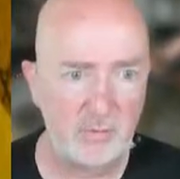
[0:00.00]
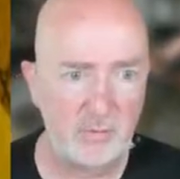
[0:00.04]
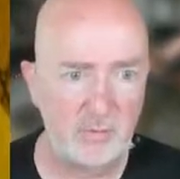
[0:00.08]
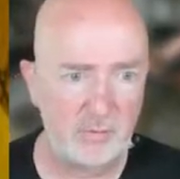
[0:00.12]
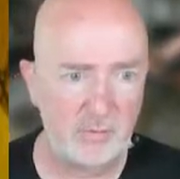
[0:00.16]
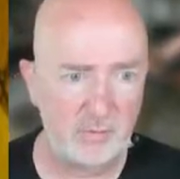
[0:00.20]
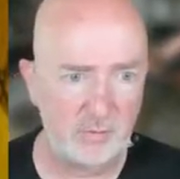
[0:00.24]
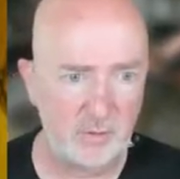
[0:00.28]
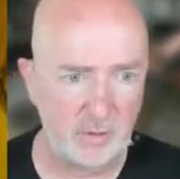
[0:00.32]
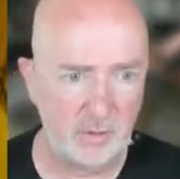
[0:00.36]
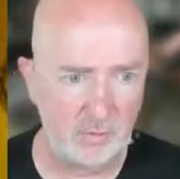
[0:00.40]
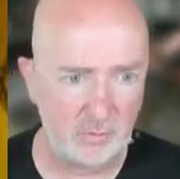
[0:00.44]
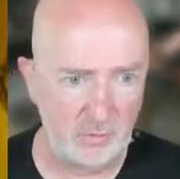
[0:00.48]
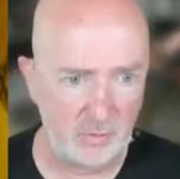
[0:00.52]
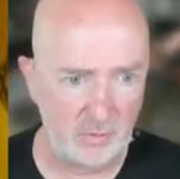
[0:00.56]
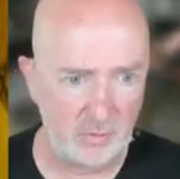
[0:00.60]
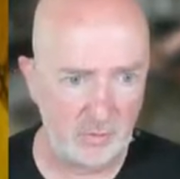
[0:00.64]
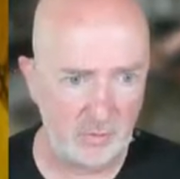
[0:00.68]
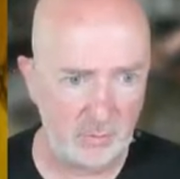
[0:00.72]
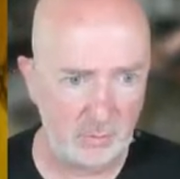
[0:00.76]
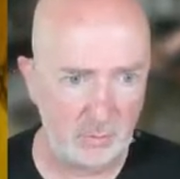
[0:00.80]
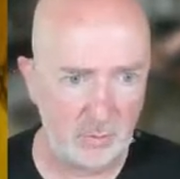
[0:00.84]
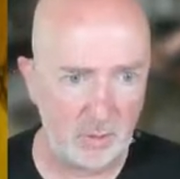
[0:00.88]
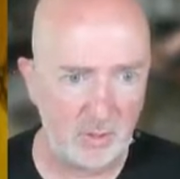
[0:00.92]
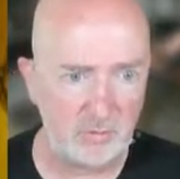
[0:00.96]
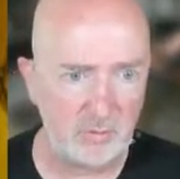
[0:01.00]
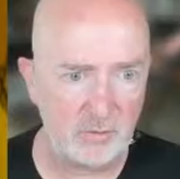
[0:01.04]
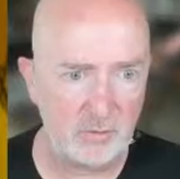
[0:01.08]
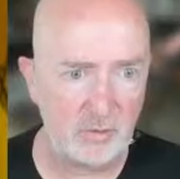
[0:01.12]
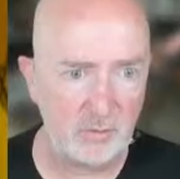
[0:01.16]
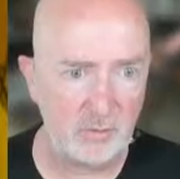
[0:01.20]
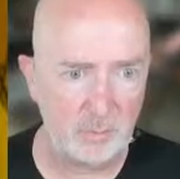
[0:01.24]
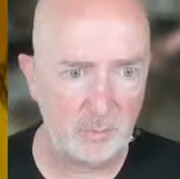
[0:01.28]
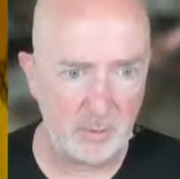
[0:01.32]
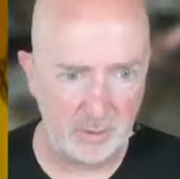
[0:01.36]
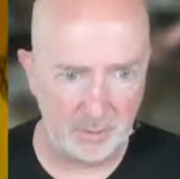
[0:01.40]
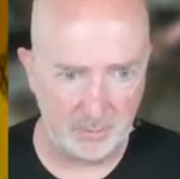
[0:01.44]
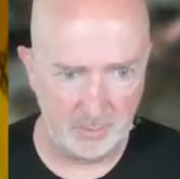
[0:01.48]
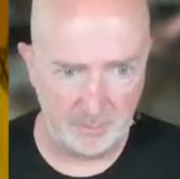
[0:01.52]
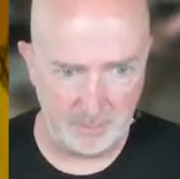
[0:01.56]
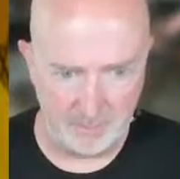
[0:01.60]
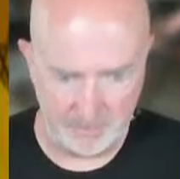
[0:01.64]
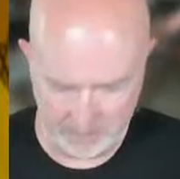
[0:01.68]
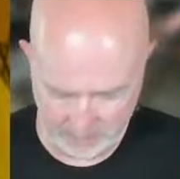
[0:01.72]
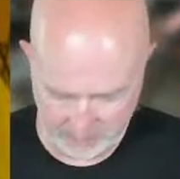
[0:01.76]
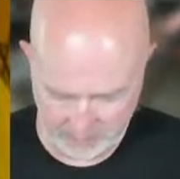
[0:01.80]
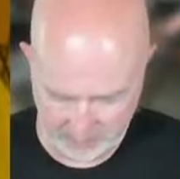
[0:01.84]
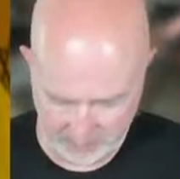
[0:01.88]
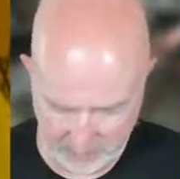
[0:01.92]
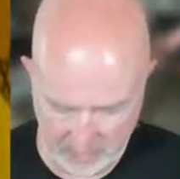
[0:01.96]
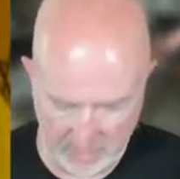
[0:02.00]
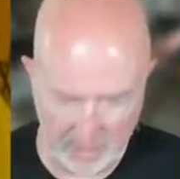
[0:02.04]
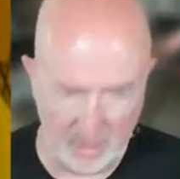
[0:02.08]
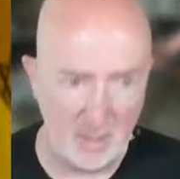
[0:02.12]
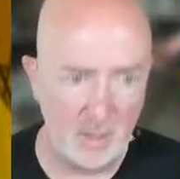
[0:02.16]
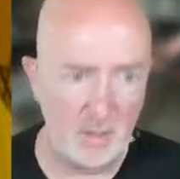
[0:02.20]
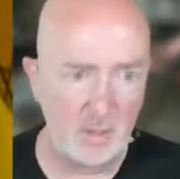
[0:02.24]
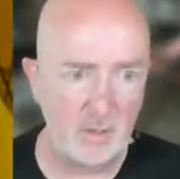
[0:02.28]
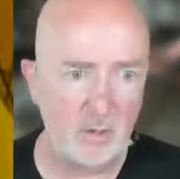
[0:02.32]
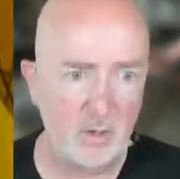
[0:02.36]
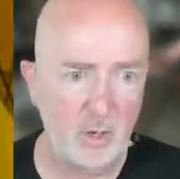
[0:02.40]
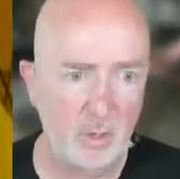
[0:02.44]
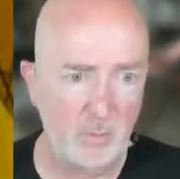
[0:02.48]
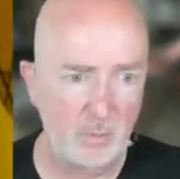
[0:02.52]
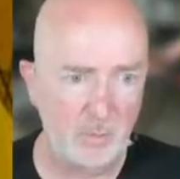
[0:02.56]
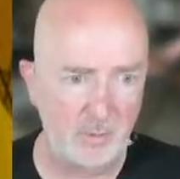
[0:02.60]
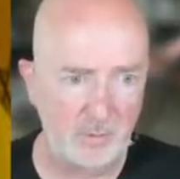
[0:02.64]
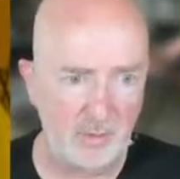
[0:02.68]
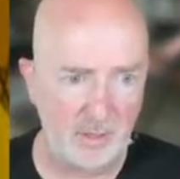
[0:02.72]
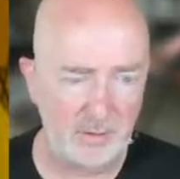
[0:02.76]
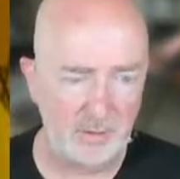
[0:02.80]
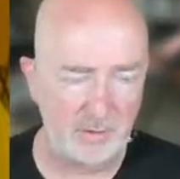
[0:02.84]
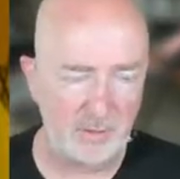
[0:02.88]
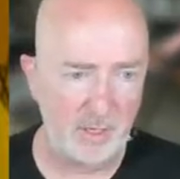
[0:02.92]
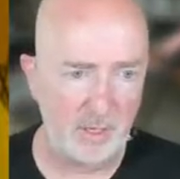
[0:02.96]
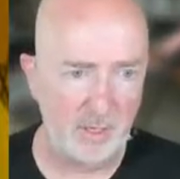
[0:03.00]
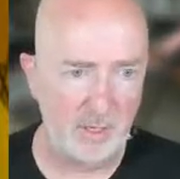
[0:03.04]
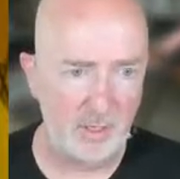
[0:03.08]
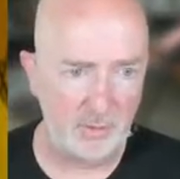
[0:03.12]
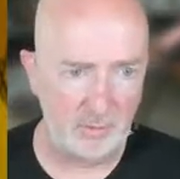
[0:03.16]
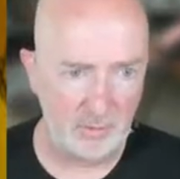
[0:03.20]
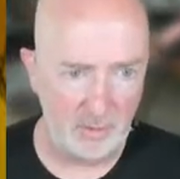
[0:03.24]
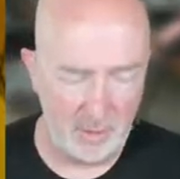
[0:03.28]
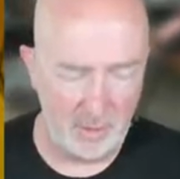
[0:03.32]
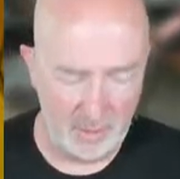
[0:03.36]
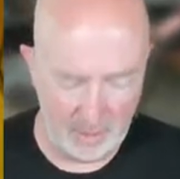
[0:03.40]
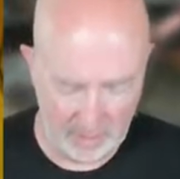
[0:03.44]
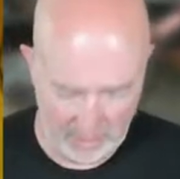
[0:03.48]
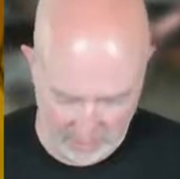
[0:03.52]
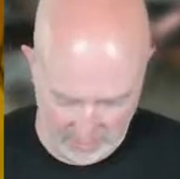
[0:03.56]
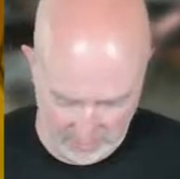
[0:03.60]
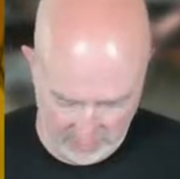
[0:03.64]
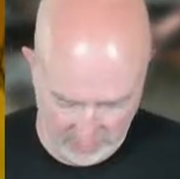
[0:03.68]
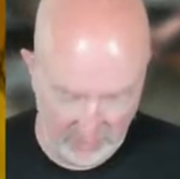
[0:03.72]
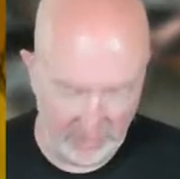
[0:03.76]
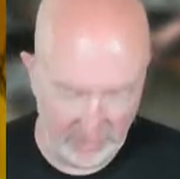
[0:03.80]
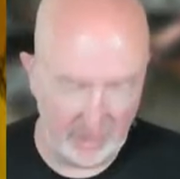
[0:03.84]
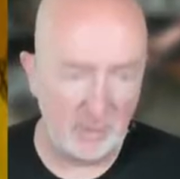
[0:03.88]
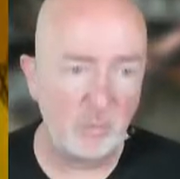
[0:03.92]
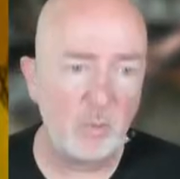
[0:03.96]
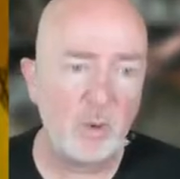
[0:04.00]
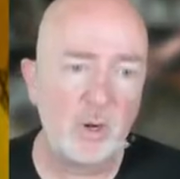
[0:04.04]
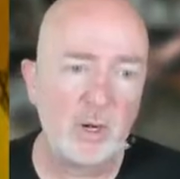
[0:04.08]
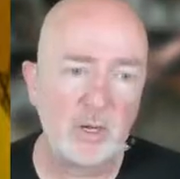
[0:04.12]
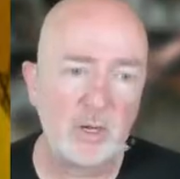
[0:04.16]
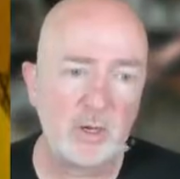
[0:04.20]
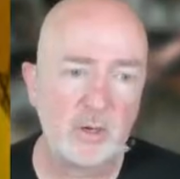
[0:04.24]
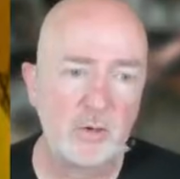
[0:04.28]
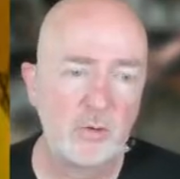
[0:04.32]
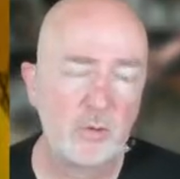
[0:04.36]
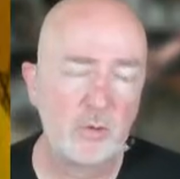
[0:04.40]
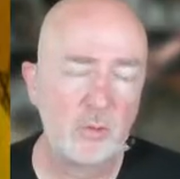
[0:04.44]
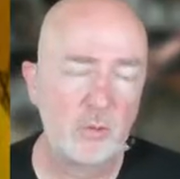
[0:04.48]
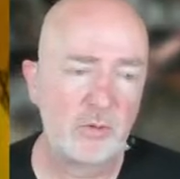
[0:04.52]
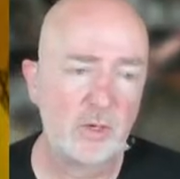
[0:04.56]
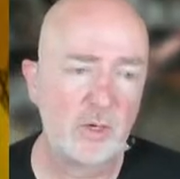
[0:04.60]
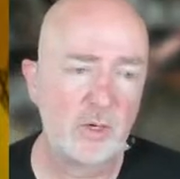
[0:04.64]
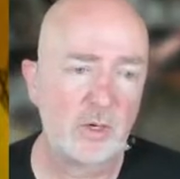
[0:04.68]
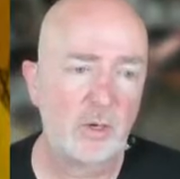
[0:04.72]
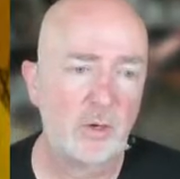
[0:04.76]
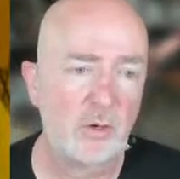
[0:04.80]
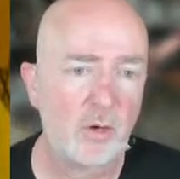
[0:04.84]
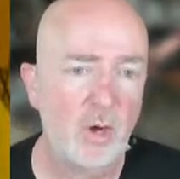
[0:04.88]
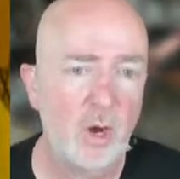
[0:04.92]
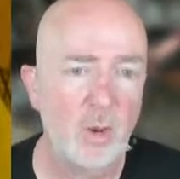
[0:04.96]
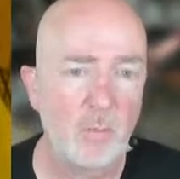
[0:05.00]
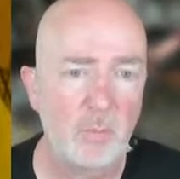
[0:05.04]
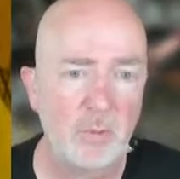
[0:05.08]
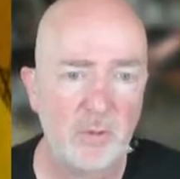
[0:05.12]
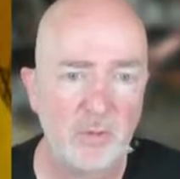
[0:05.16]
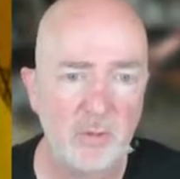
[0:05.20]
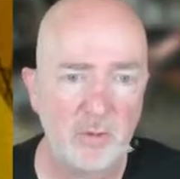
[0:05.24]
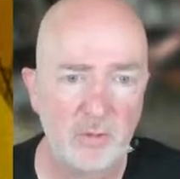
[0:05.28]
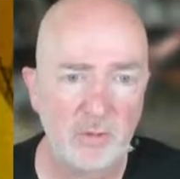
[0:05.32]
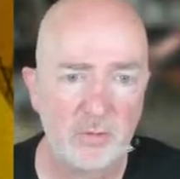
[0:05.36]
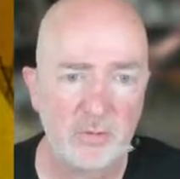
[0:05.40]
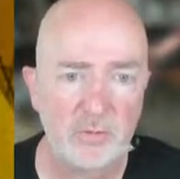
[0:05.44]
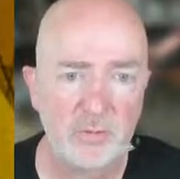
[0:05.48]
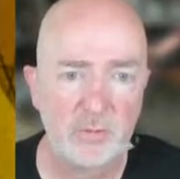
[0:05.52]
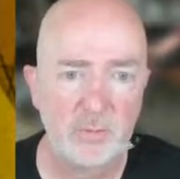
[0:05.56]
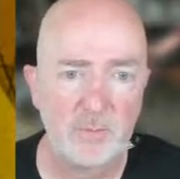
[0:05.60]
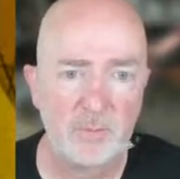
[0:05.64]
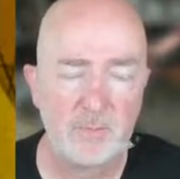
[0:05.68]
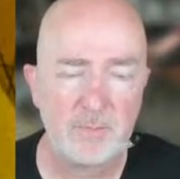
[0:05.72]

just to increase the price a little bit. Copy that down. Then what I can do is I can copy this,